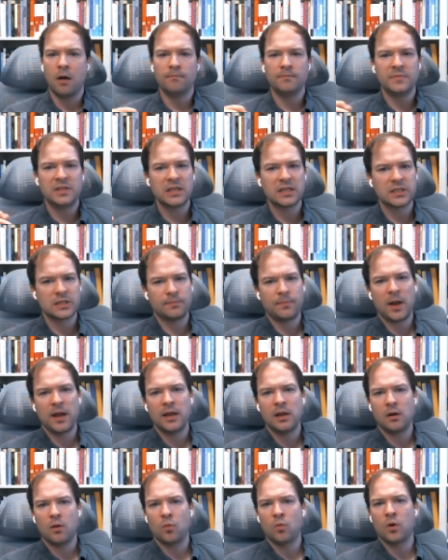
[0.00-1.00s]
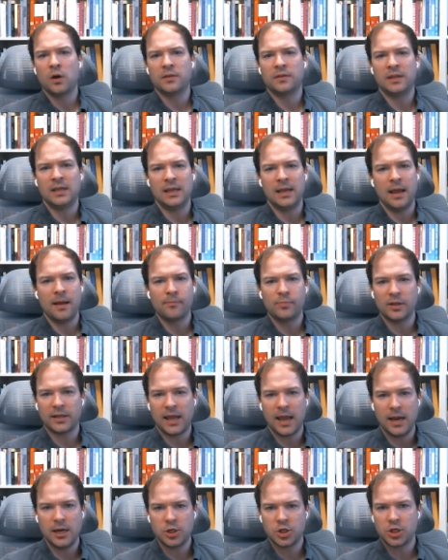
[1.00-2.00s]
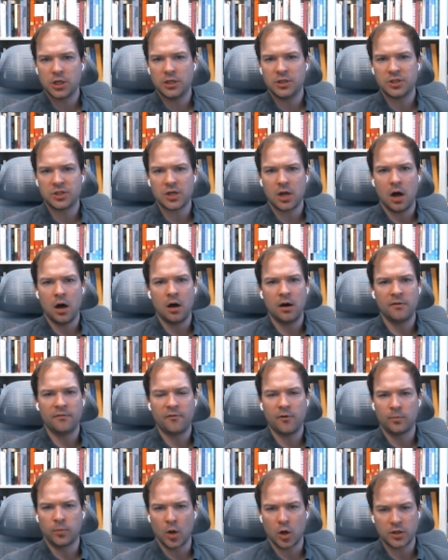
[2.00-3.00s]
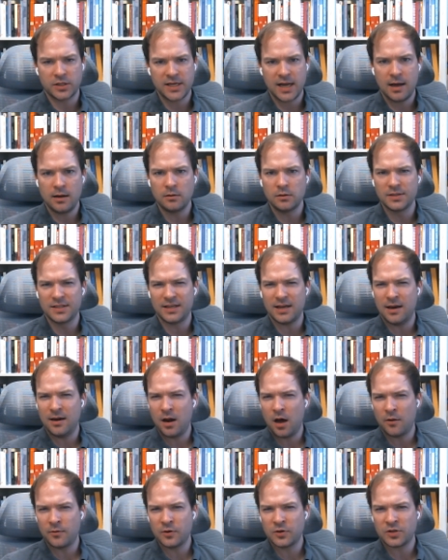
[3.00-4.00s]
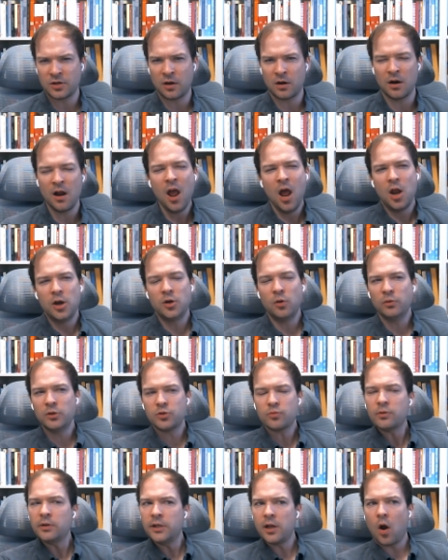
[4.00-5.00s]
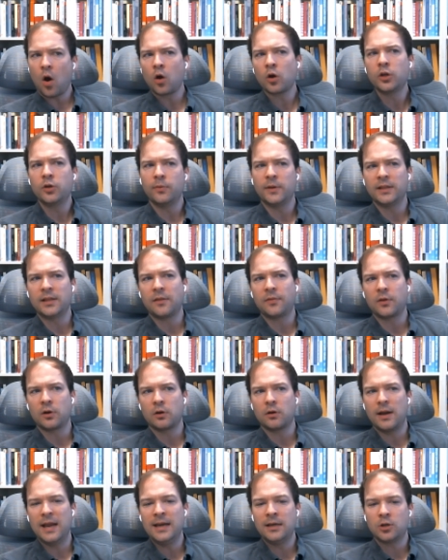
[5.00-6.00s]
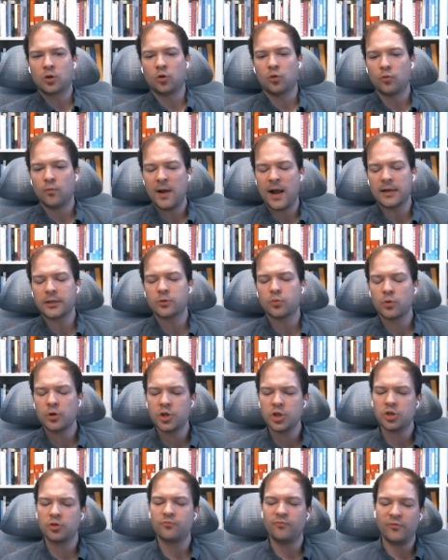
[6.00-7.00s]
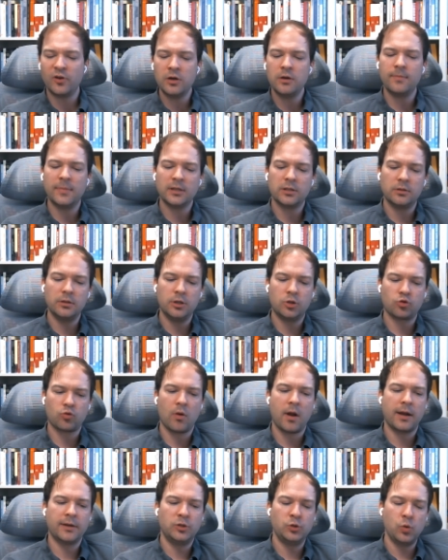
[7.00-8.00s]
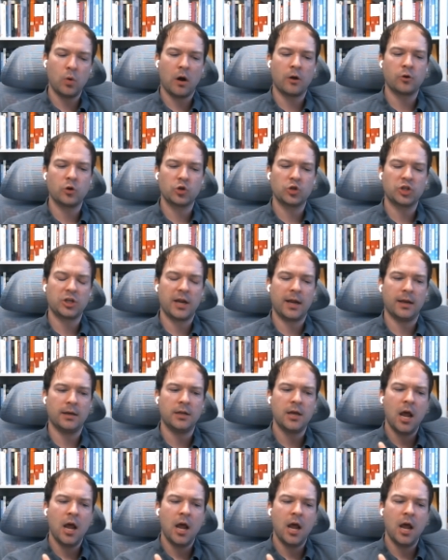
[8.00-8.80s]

Despite what the implications of Bartels and others are, no one's really arguing that they're incorrect. We're just fundamentally trying to understand